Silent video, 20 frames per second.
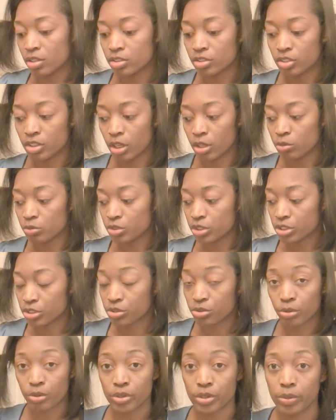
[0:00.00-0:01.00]
Don't
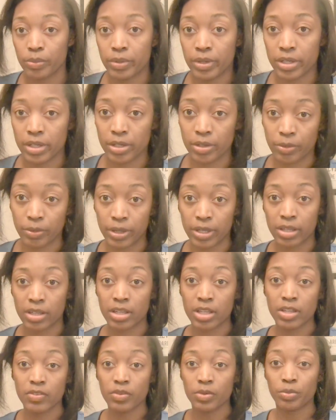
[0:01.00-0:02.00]
just throw your money away.
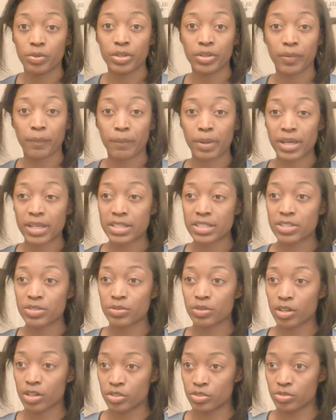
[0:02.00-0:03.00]
Even when you're buying
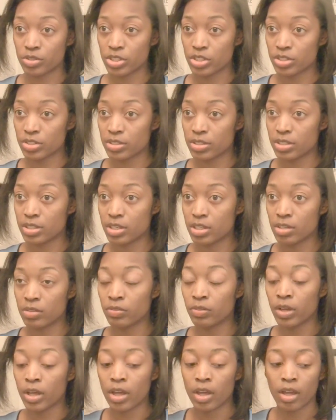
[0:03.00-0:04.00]
Silk Hydration stuff,